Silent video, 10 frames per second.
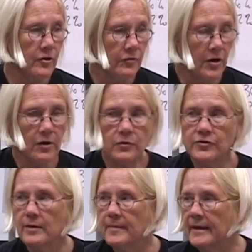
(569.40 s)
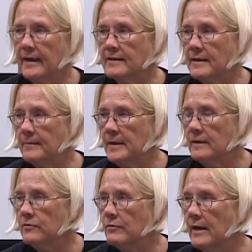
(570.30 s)
know somebody has
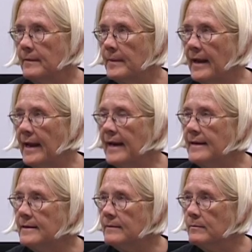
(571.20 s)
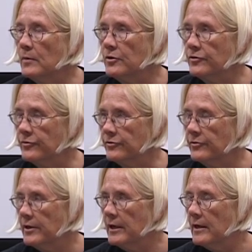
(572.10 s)
committed rape and murder,
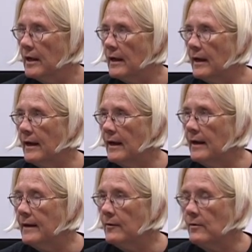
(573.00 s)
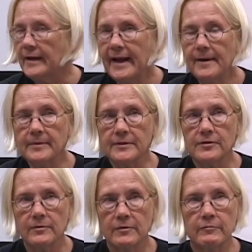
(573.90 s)
what
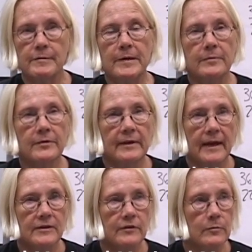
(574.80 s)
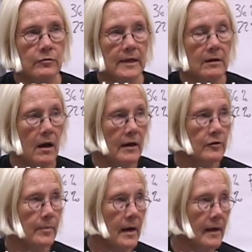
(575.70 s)
happens? We remember the case of Marie
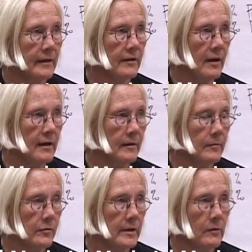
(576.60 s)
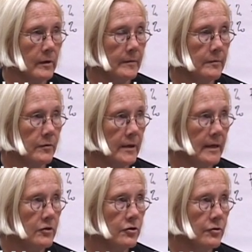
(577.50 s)
Lauterbach, the young woman
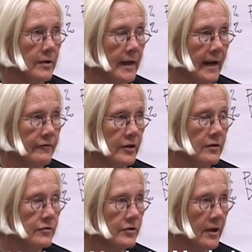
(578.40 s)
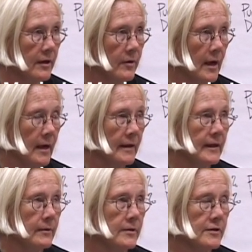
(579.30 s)
Marine 2.5 years ago
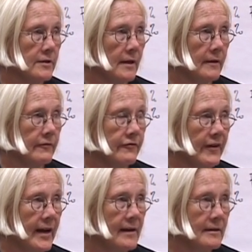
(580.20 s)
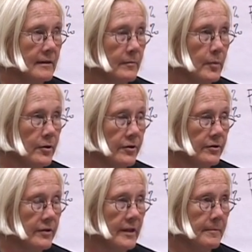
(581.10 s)
that was found
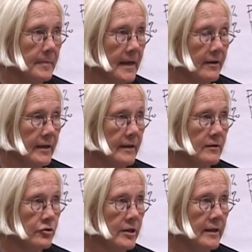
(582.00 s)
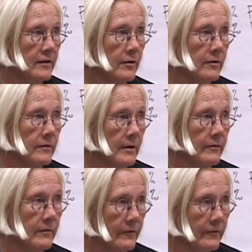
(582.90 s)
burned and buried. She and the